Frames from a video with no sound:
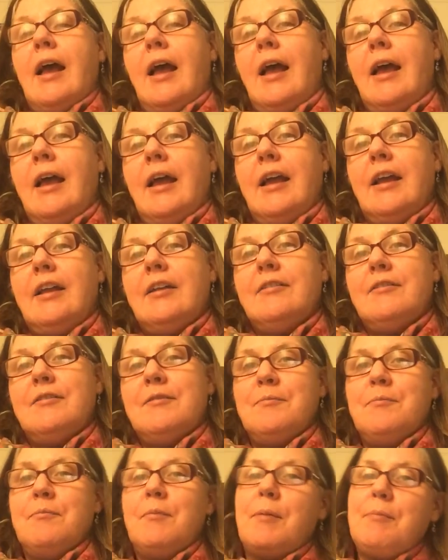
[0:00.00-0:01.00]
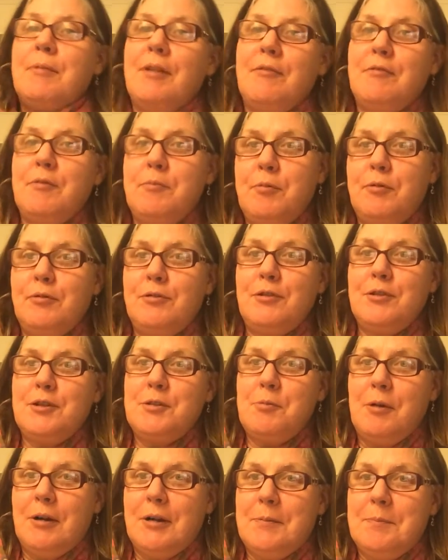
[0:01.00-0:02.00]
And my beloved
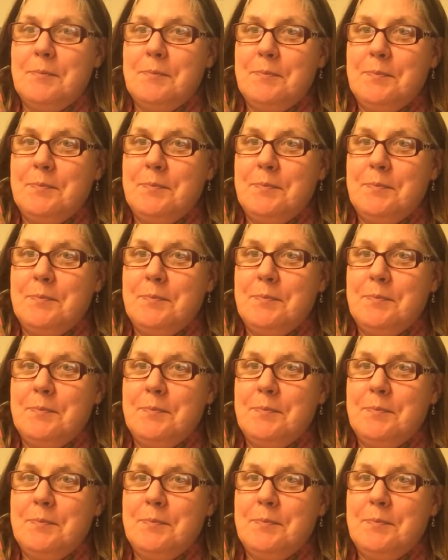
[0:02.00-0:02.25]
Bulldogs won it.